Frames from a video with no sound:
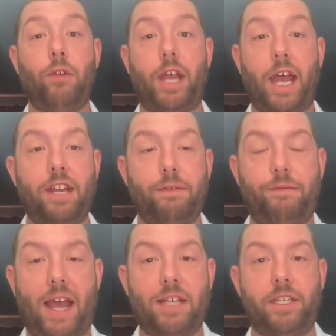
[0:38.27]
kind of
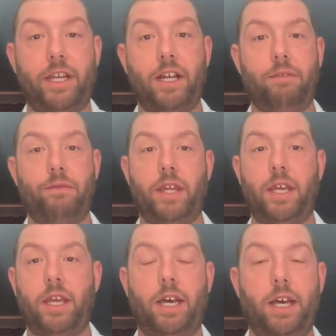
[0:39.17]
facet of
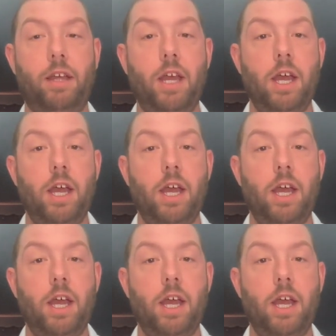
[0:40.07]
the